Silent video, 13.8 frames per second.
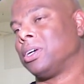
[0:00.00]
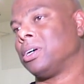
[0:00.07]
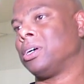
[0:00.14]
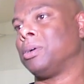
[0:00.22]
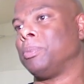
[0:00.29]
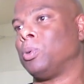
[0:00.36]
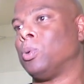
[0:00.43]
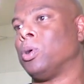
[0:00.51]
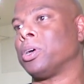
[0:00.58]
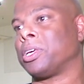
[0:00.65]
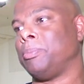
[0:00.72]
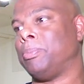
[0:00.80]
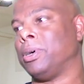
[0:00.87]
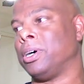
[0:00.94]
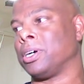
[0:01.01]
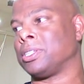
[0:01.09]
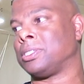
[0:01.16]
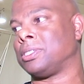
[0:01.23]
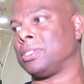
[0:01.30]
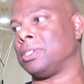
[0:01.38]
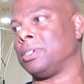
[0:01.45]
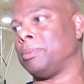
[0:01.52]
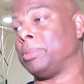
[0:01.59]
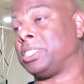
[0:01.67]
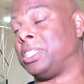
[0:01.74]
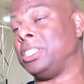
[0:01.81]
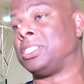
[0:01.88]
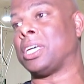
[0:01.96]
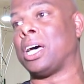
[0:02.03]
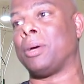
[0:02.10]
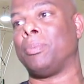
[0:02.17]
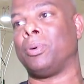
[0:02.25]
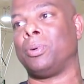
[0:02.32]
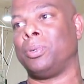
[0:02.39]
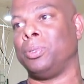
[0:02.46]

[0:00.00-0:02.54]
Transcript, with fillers: uh, Milwaukee Bucks, uh, Matisse Thybulle,